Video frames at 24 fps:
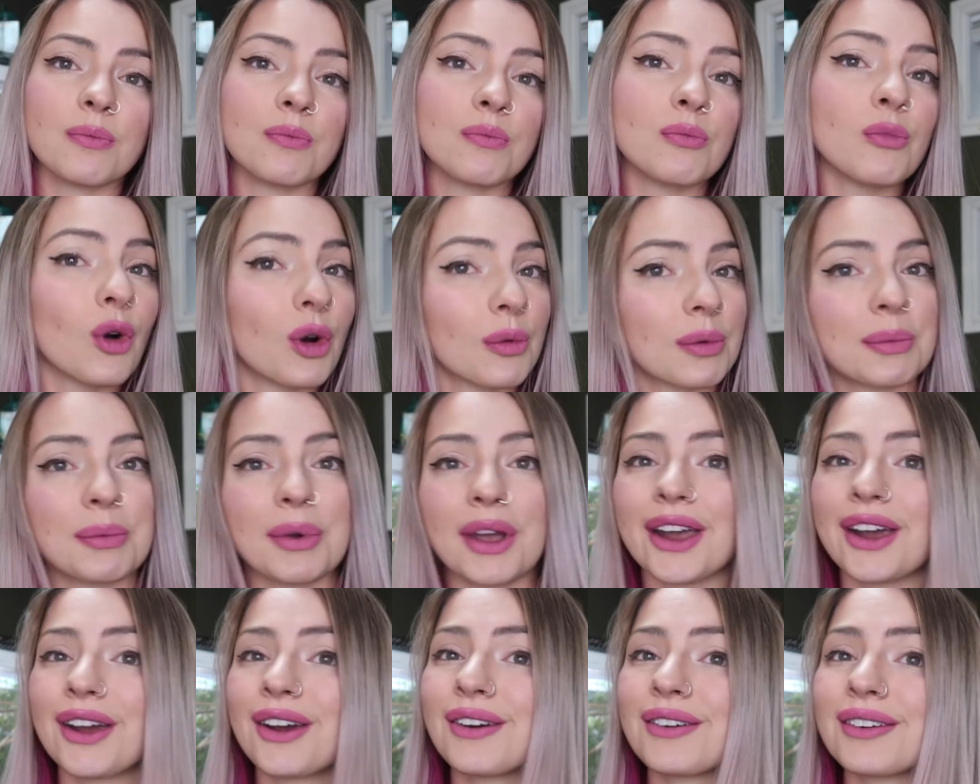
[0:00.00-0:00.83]
more
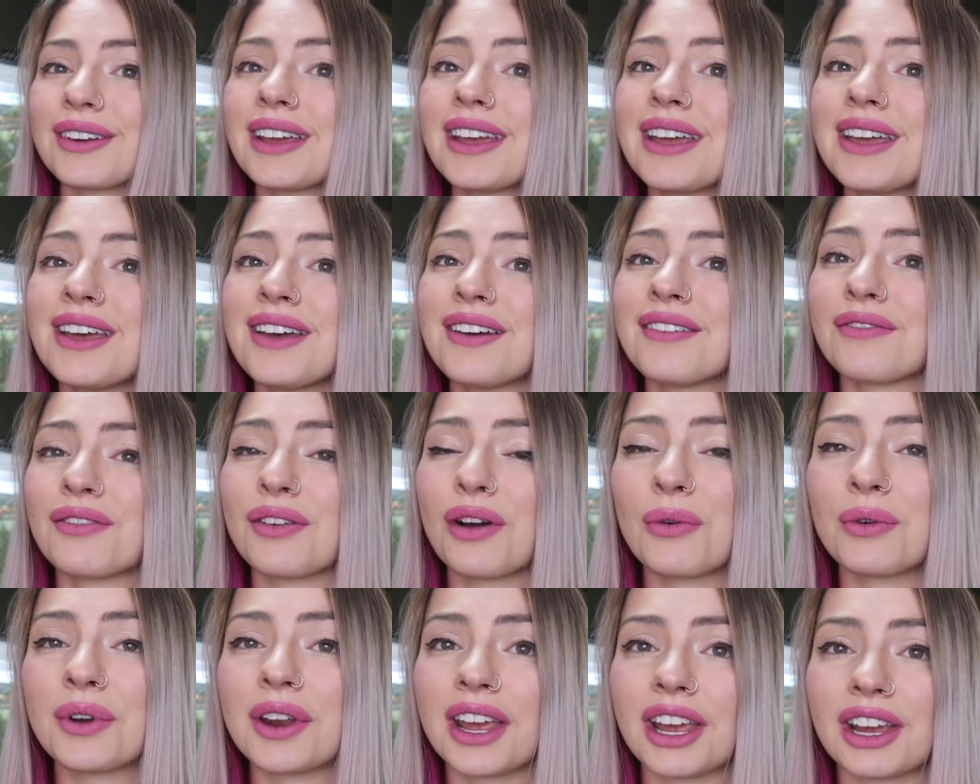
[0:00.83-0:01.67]
prepared for
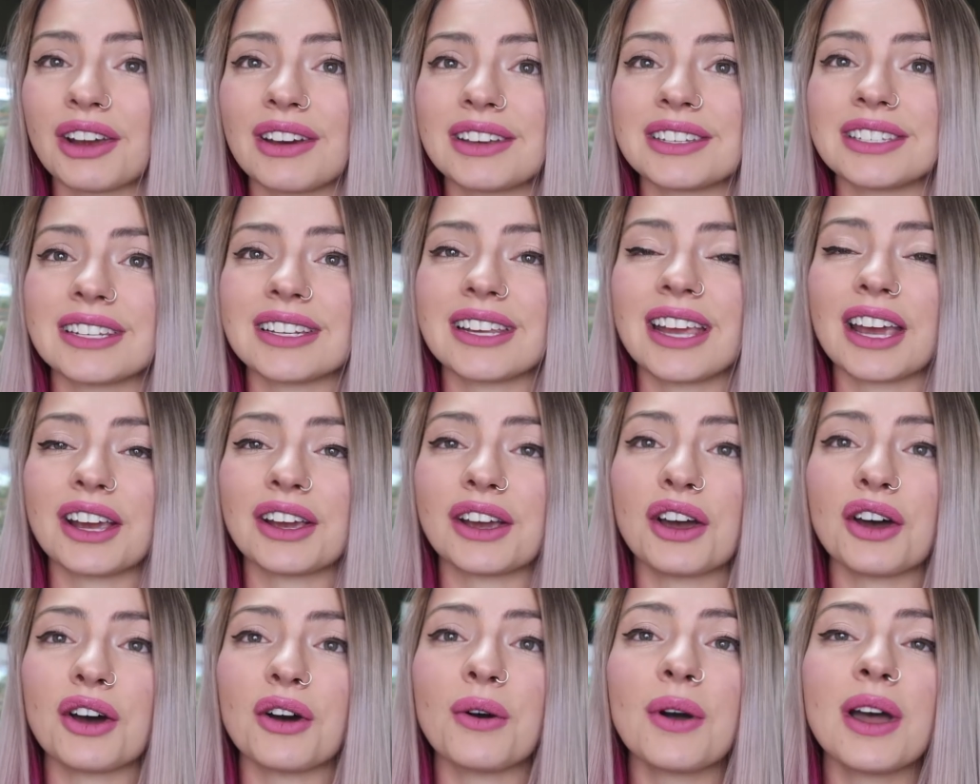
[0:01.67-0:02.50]
owning a Crested
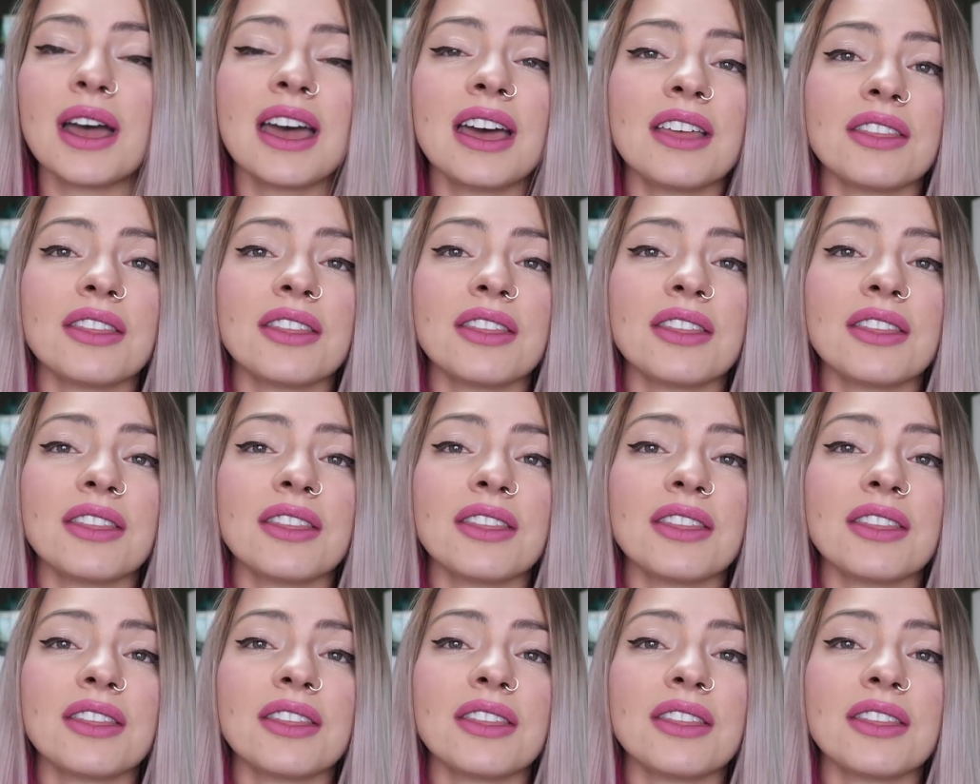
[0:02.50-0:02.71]
Gecko,